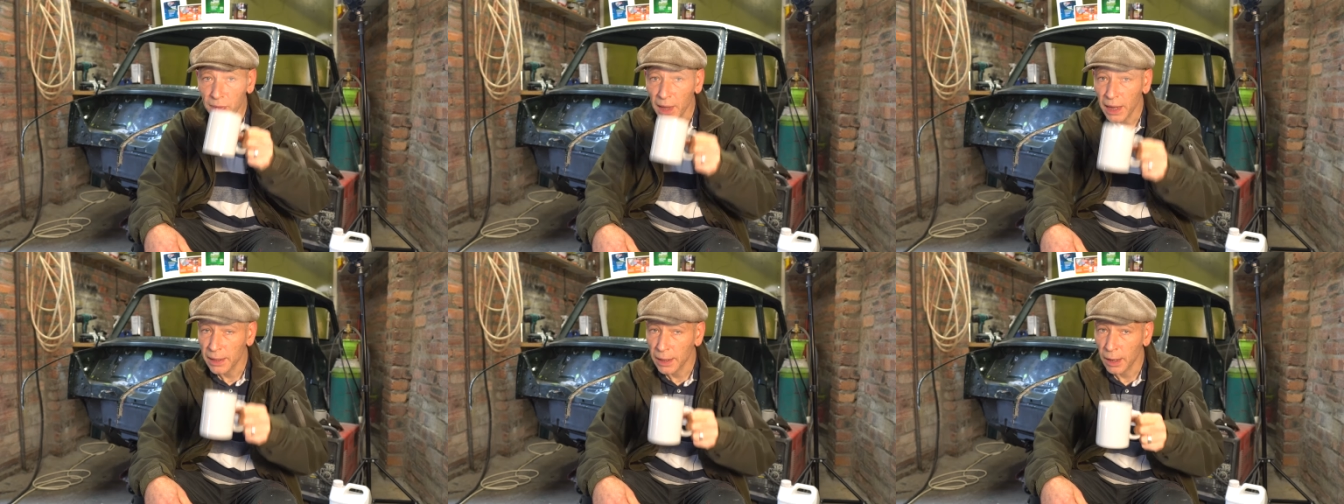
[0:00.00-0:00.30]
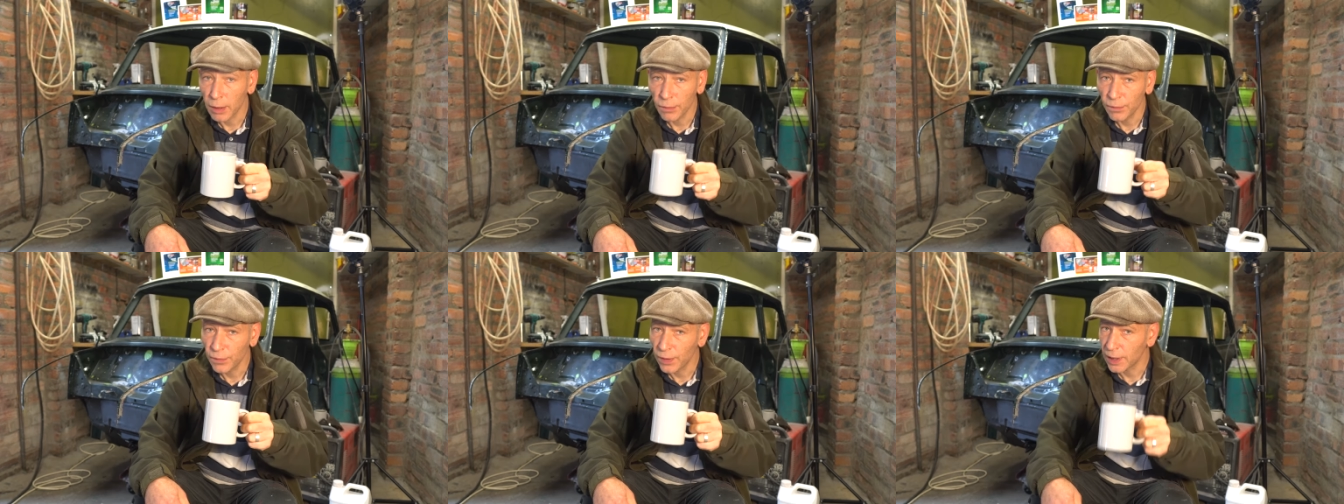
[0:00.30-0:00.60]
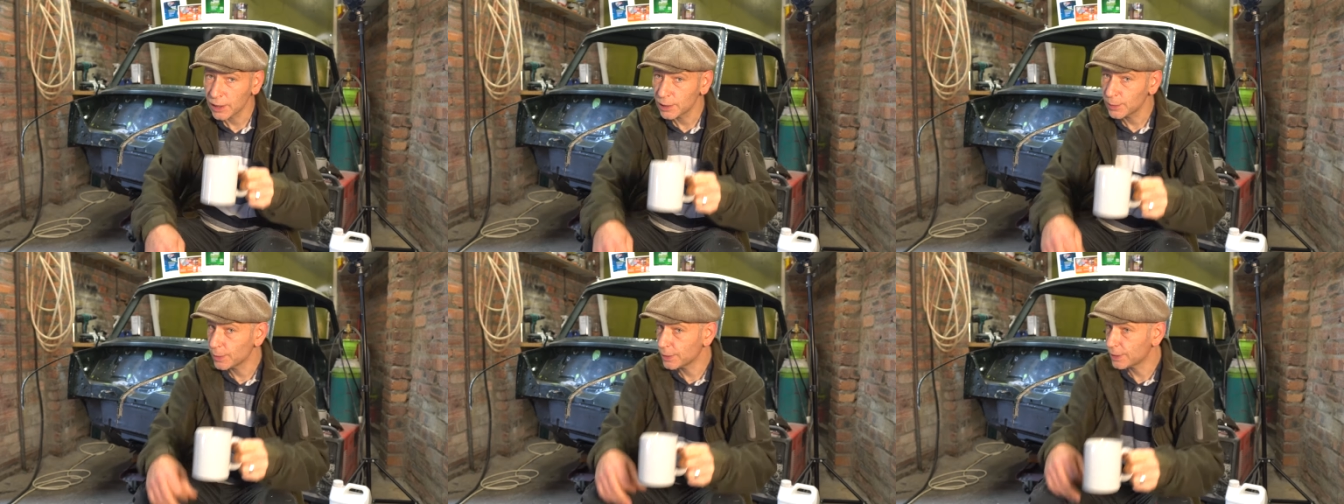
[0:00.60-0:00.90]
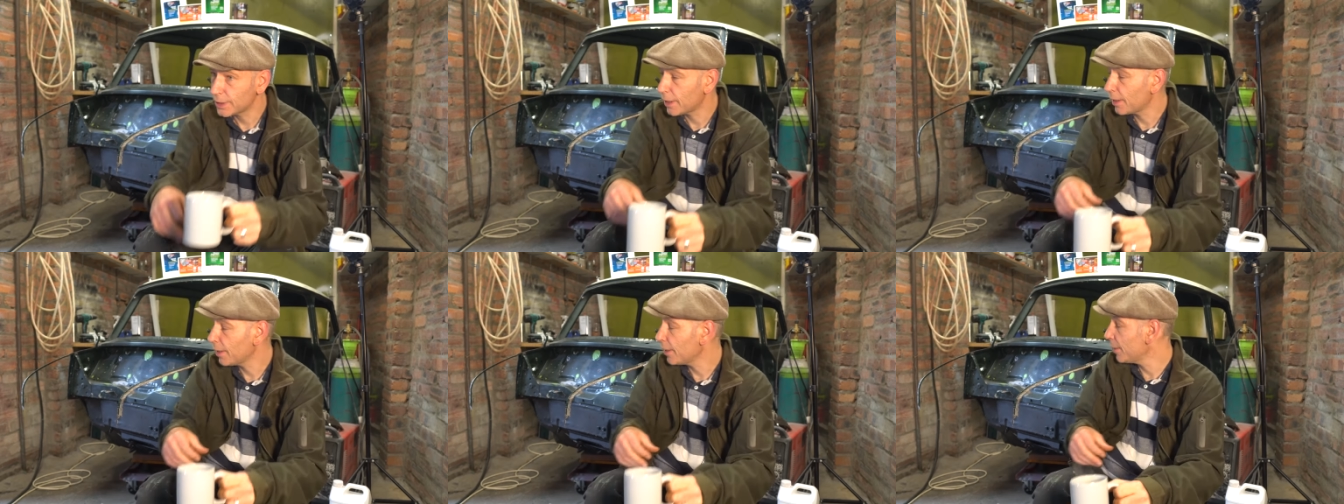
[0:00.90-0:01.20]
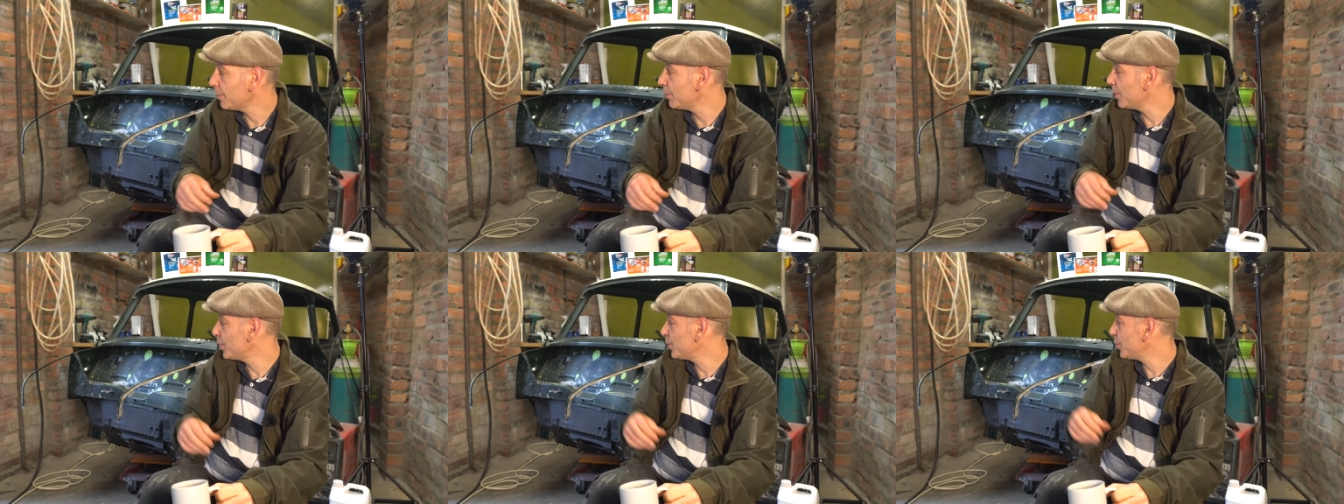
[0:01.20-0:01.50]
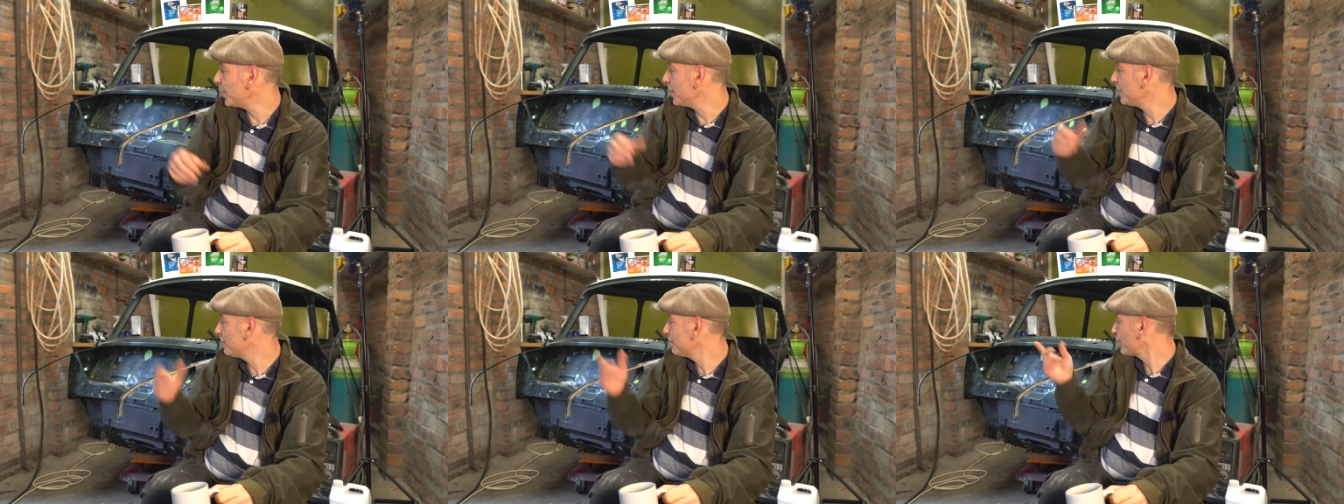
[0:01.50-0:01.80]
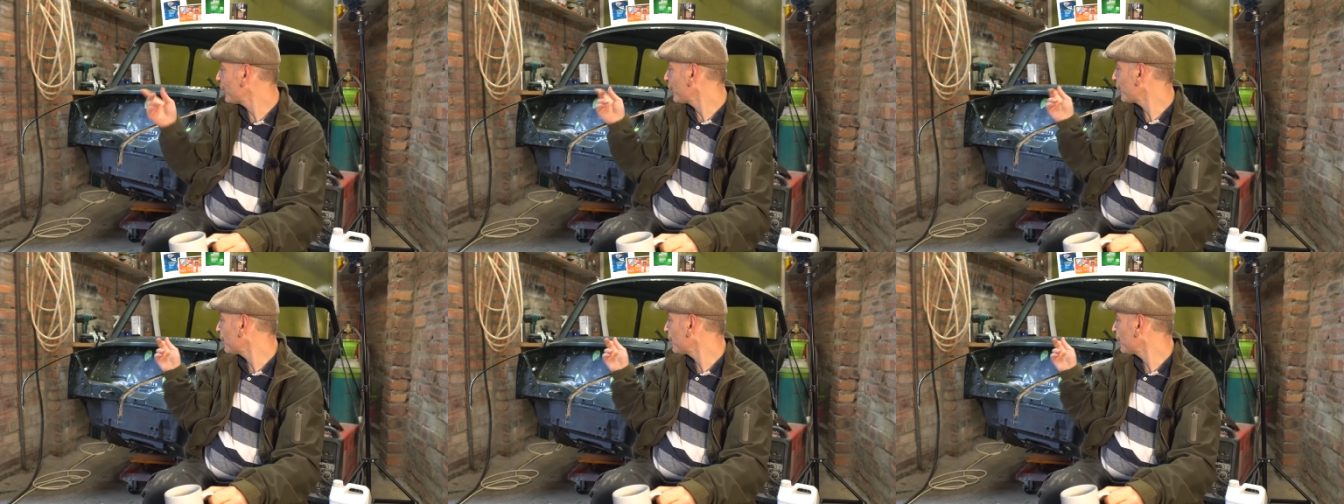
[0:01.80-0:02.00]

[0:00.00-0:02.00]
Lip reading: And how fast was that in between?